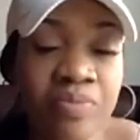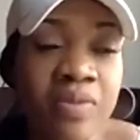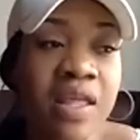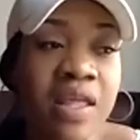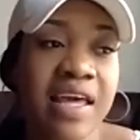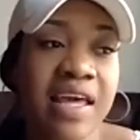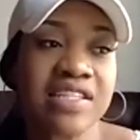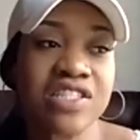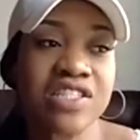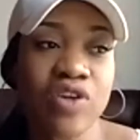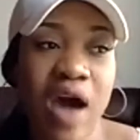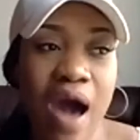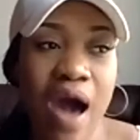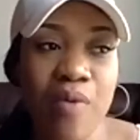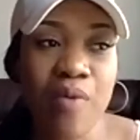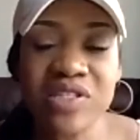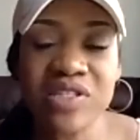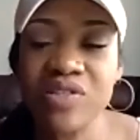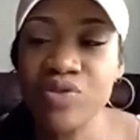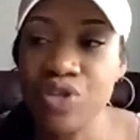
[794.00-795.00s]
And so I
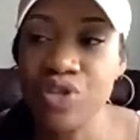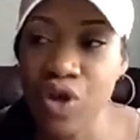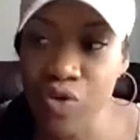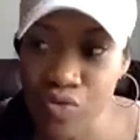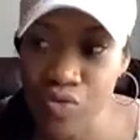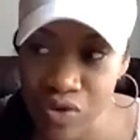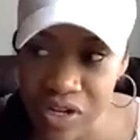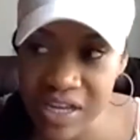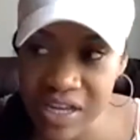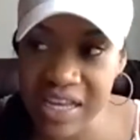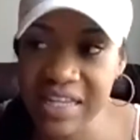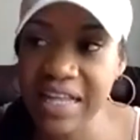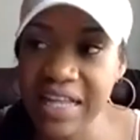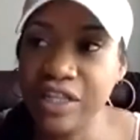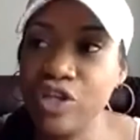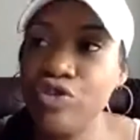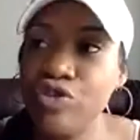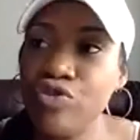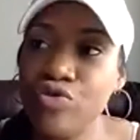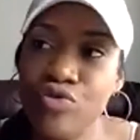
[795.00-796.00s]
was, looking at
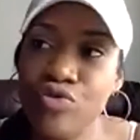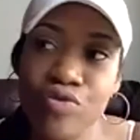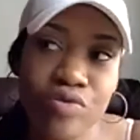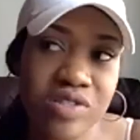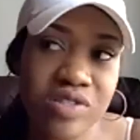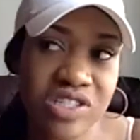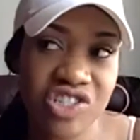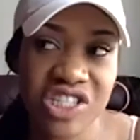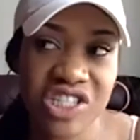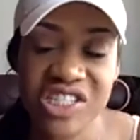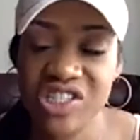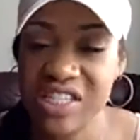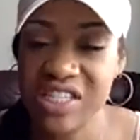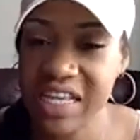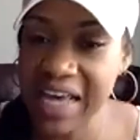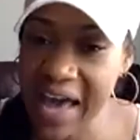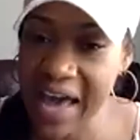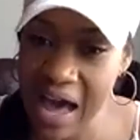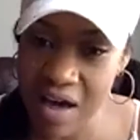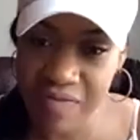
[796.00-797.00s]
the news and just
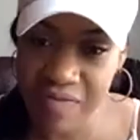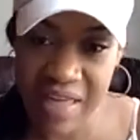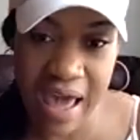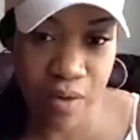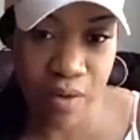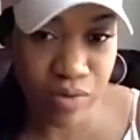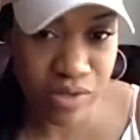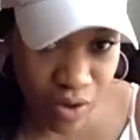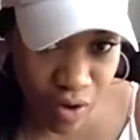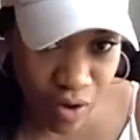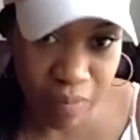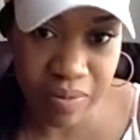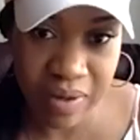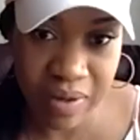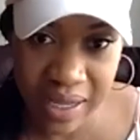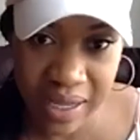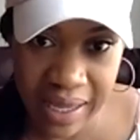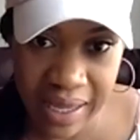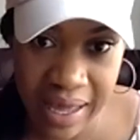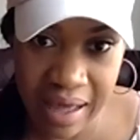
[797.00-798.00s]
seeing how that was going to
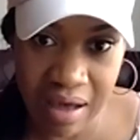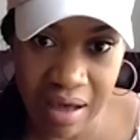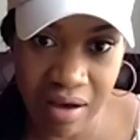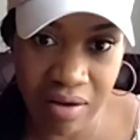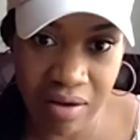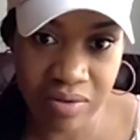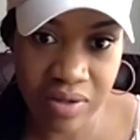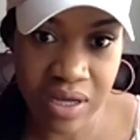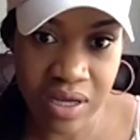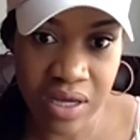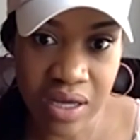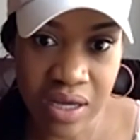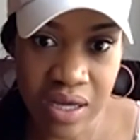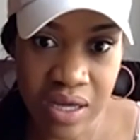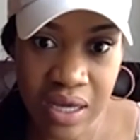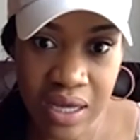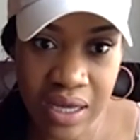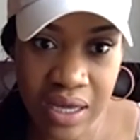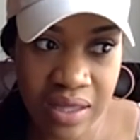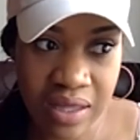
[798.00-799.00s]
play out.
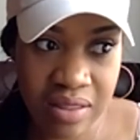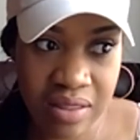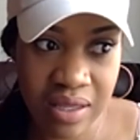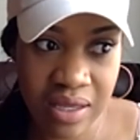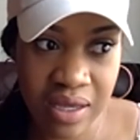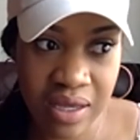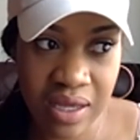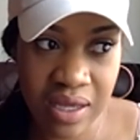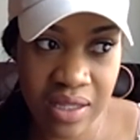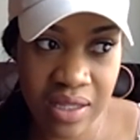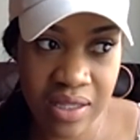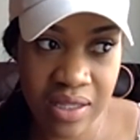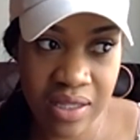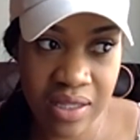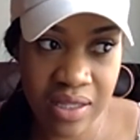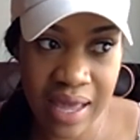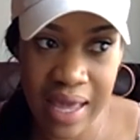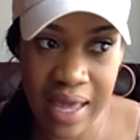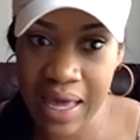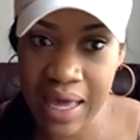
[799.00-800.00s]
And then the
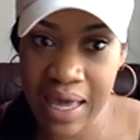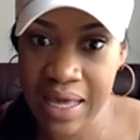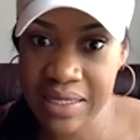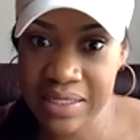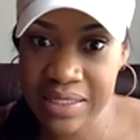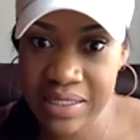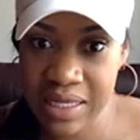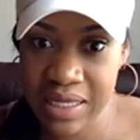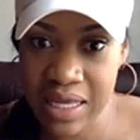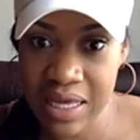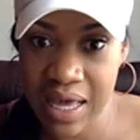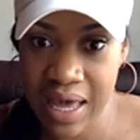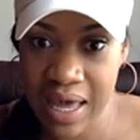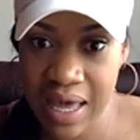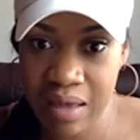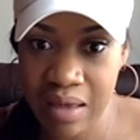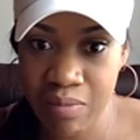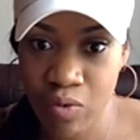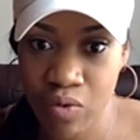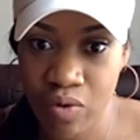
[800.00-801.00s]
AAC
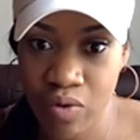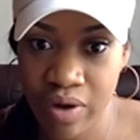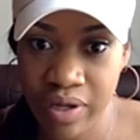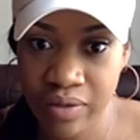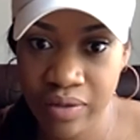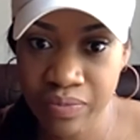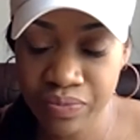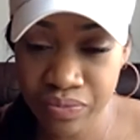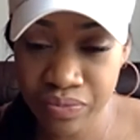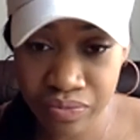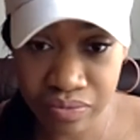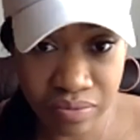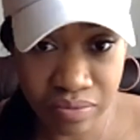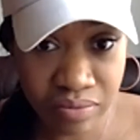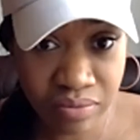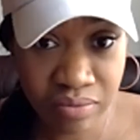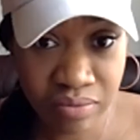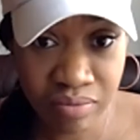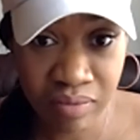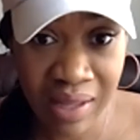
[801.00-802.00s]
came on
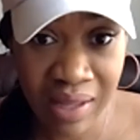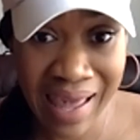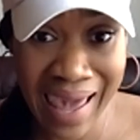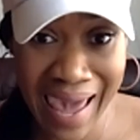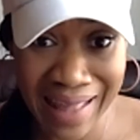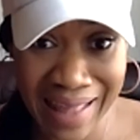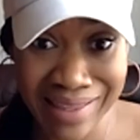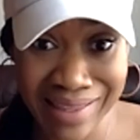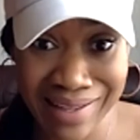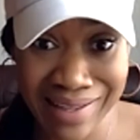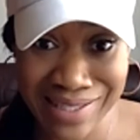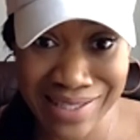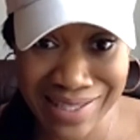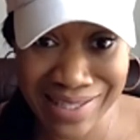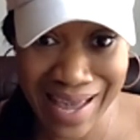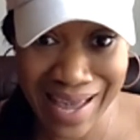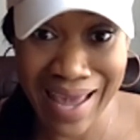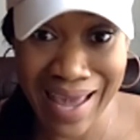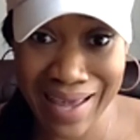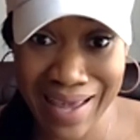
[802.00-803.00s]
at the
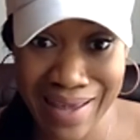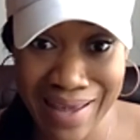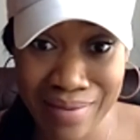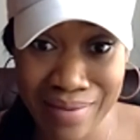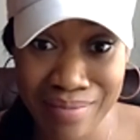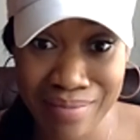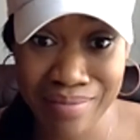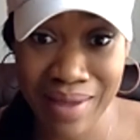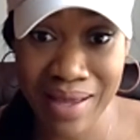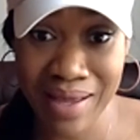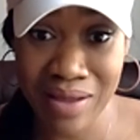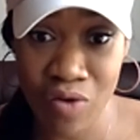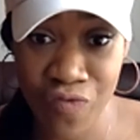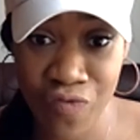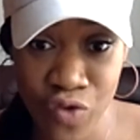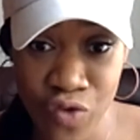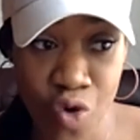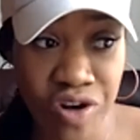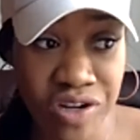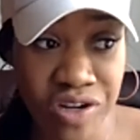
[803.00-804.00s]
game, and
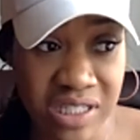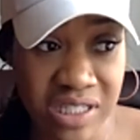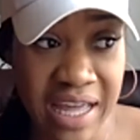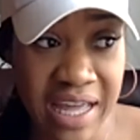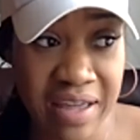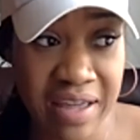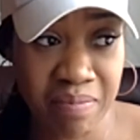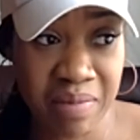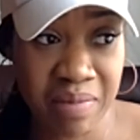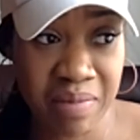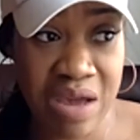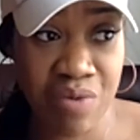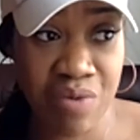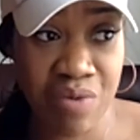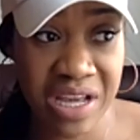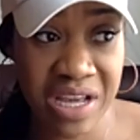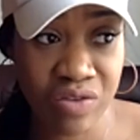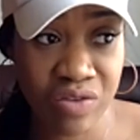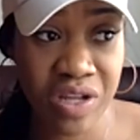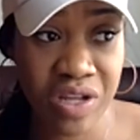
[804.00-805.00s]
Florida State men were
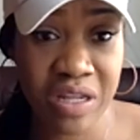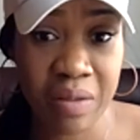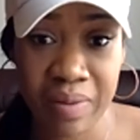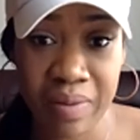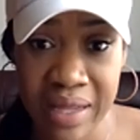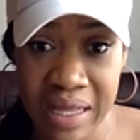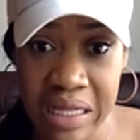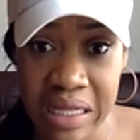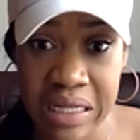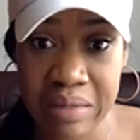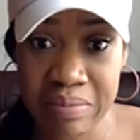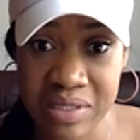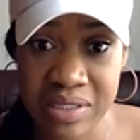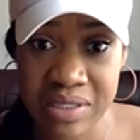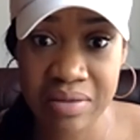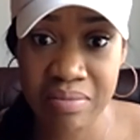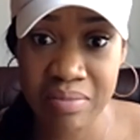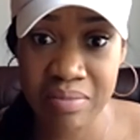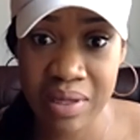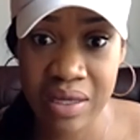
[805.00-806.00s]
getting ready to play
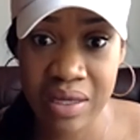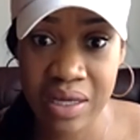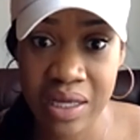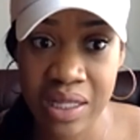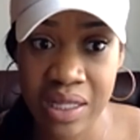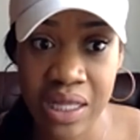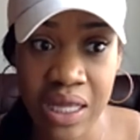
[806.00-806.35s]
Clemson men,